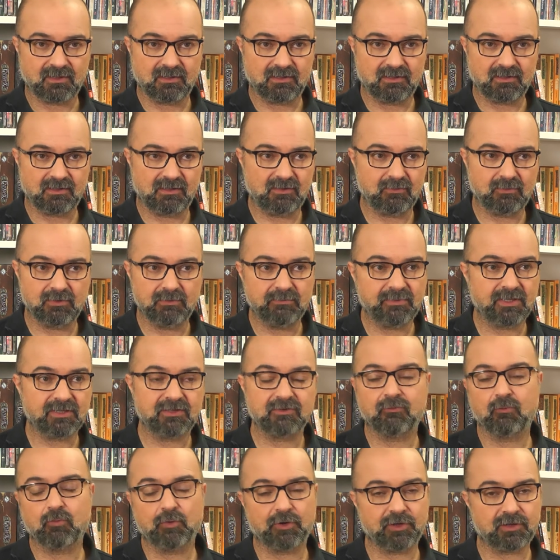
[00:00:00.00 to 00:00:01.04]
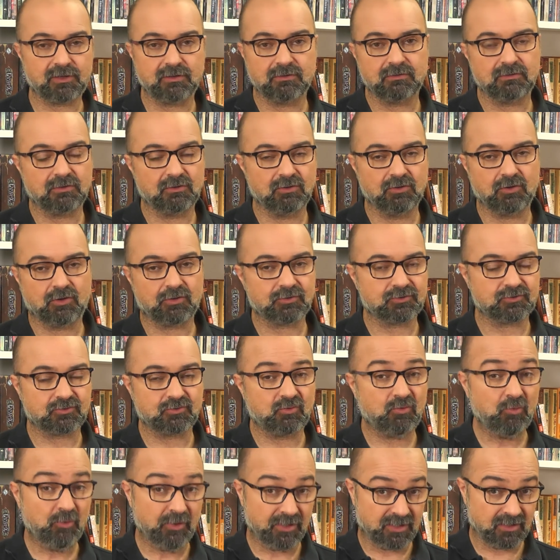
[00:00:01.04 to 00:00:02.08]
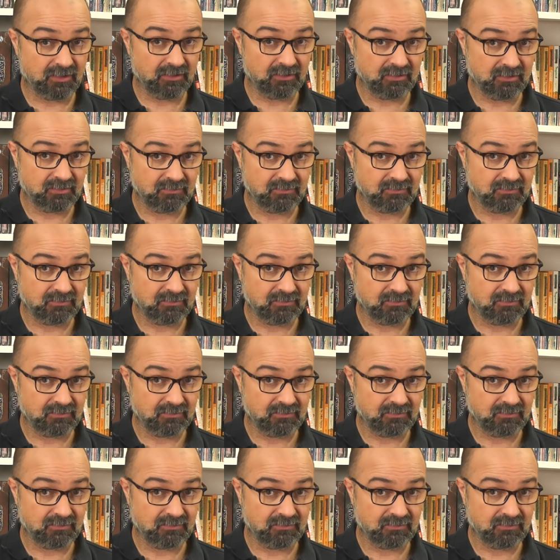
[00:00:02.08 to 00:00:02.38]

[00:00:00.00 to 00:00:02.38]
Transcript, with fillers: It will make your work a lot quicker.